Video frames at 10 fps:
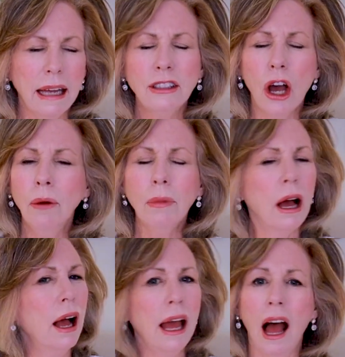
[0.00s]
it's um,
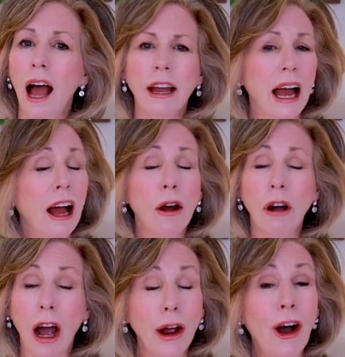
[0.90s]
I,
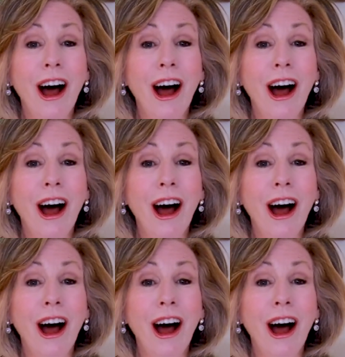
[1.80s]
I, I